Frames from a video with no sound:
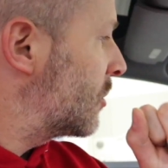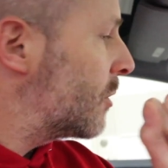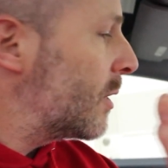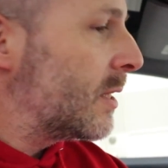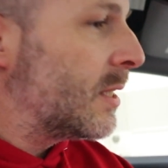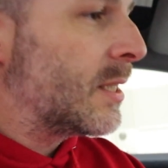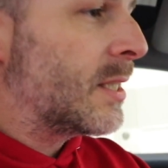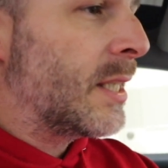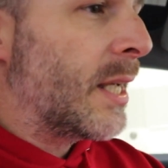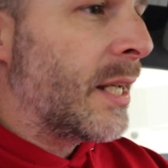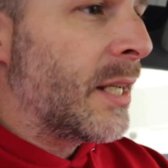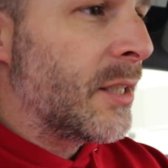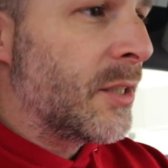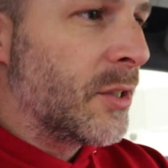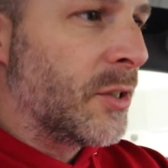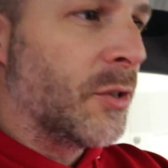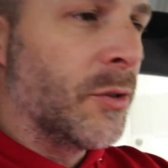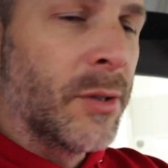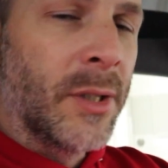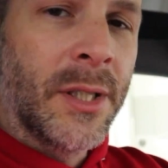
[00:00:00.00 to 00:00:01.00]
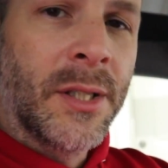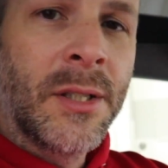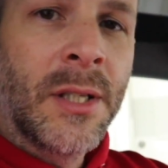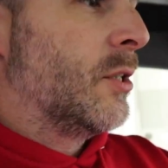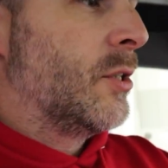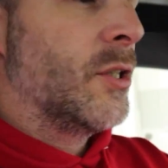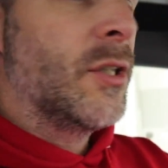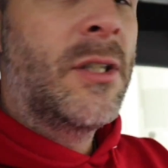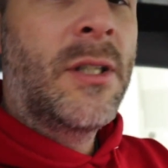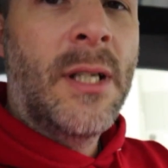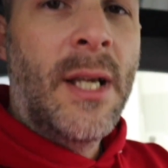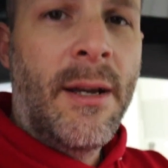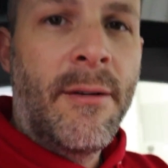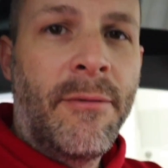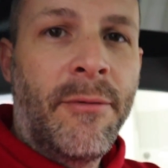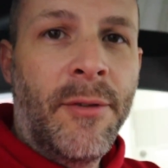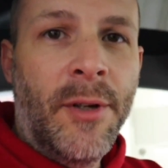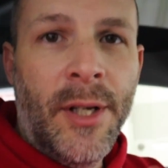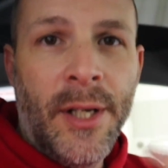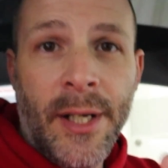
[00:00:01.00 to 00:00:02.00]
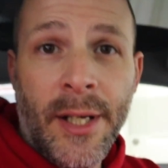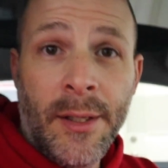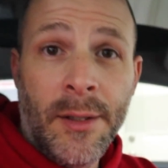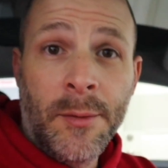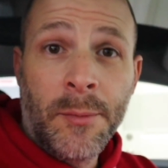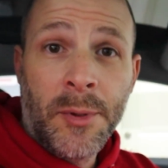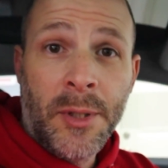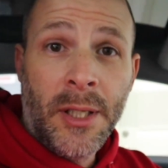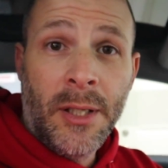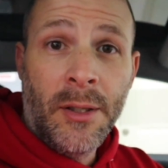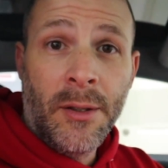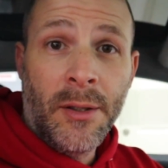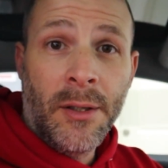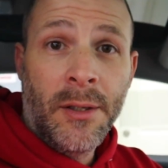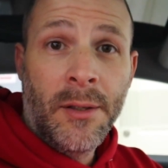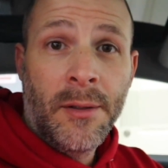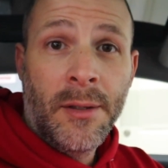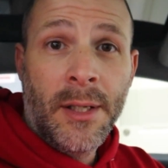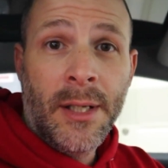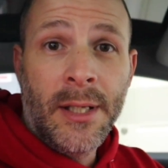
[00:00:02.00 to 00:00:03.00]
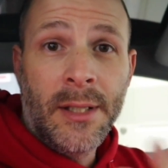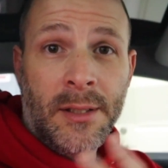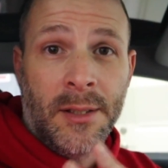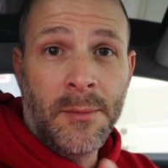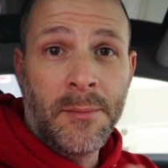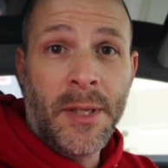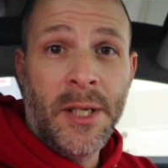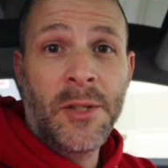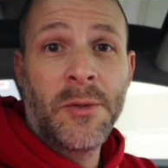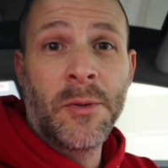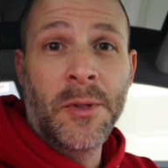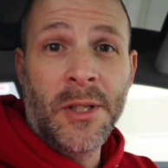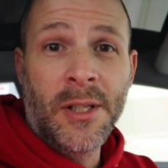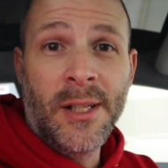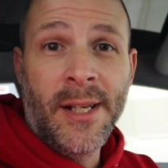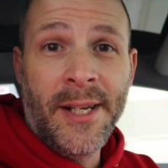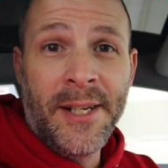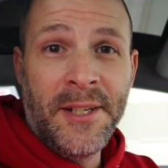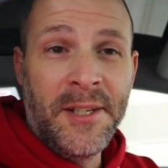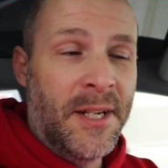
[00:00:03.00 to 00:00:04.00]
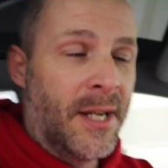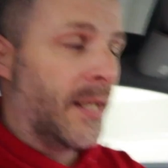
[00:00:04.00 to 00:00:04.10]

So I decided to do this just to have fun and to play and to mess with a lot of you